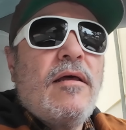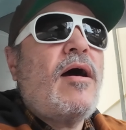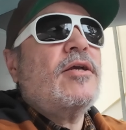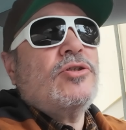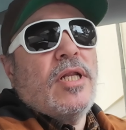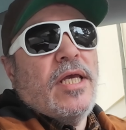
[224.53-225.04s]

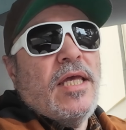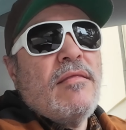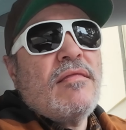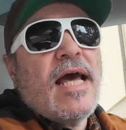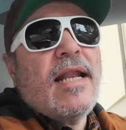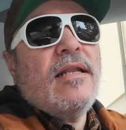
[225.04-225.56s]
Actually, he
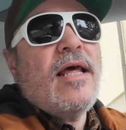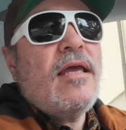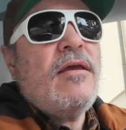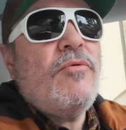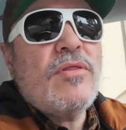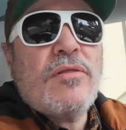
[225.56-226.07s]
said that
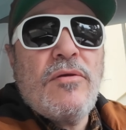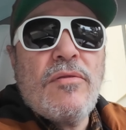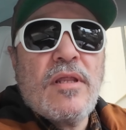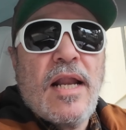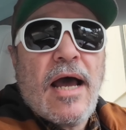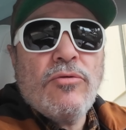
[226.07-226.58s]
he was
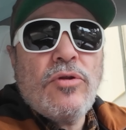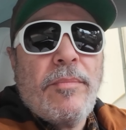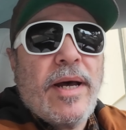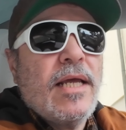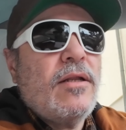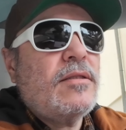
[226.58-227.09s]
using
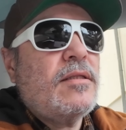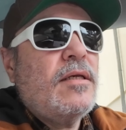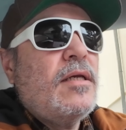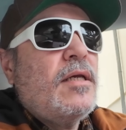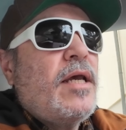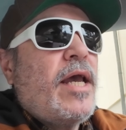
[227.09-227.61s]
Autopilot
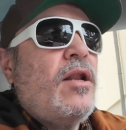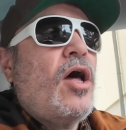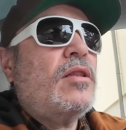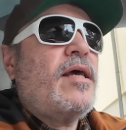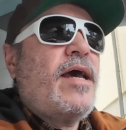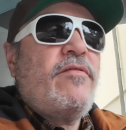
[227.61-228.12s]
and
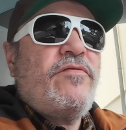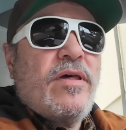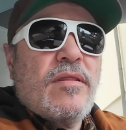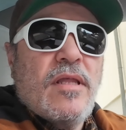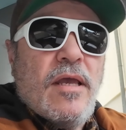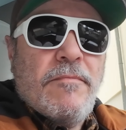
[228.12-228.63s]
not
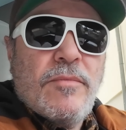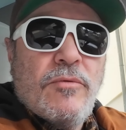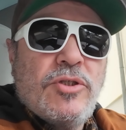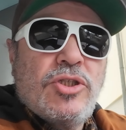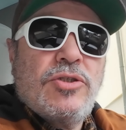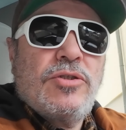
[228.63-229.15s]
FSD,
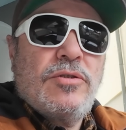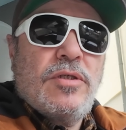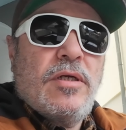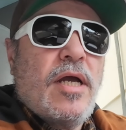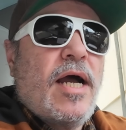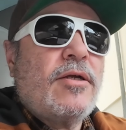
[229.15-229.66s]
which
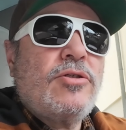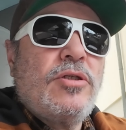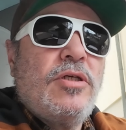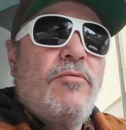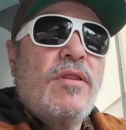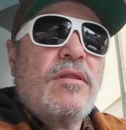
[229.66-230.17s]

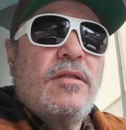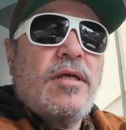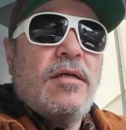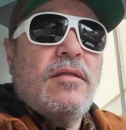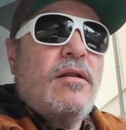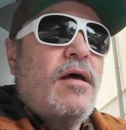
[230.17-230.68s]
actually was the
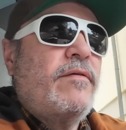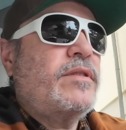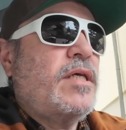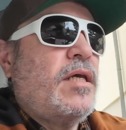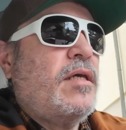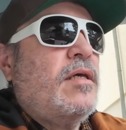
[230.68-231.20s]
title of
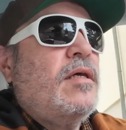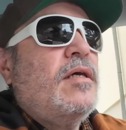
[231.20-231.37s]
the